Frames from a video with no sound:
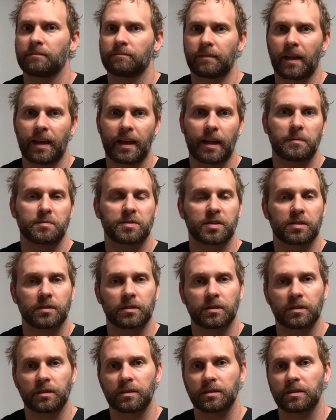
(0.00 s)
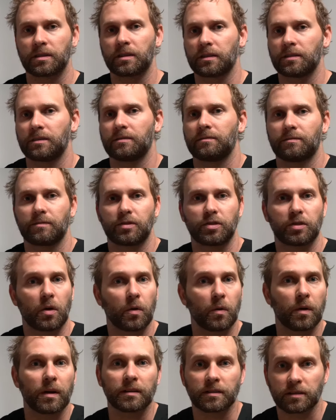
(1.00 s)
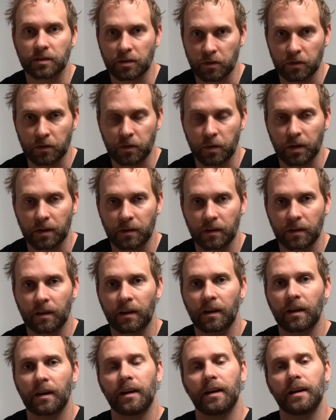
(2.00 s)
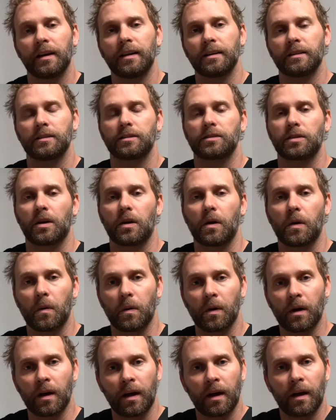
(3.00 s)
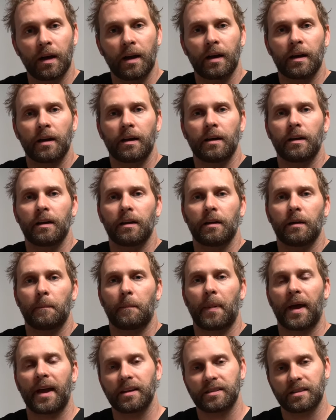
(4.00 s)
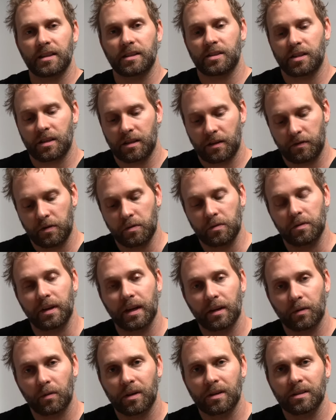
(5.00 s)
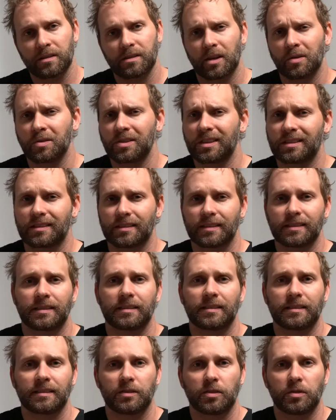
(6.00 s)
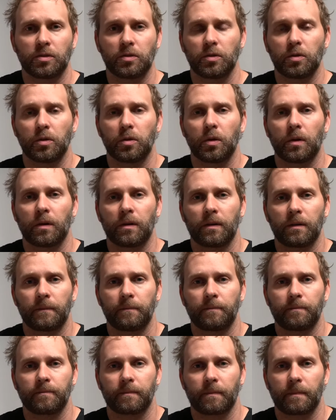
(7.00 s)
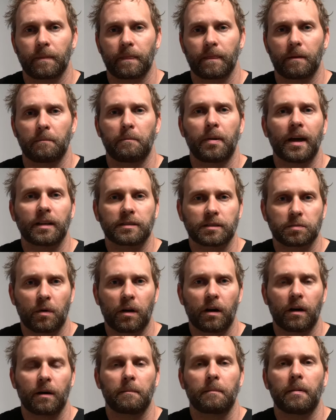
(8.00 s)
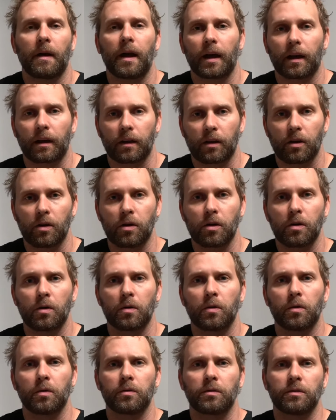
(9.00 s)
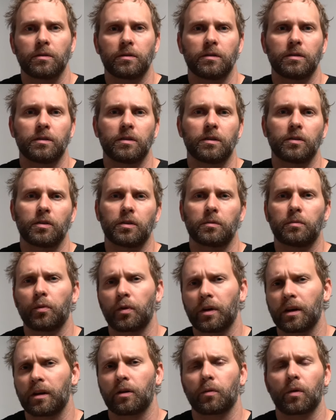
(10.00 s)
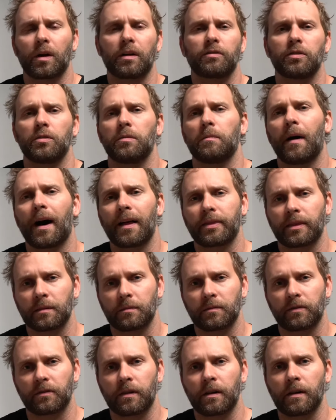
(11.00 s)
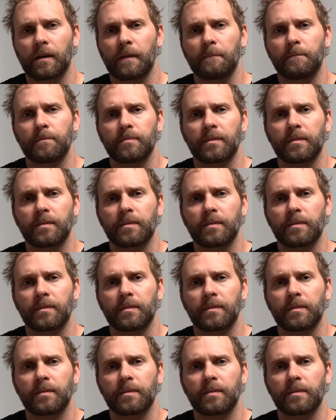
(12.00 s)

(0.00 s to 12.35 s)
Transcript: hamsters, so on and so forth. So pay attention if you get one. Don't just listen to the PetSmart, Petco, you know, your breeder, wherever you bought them from.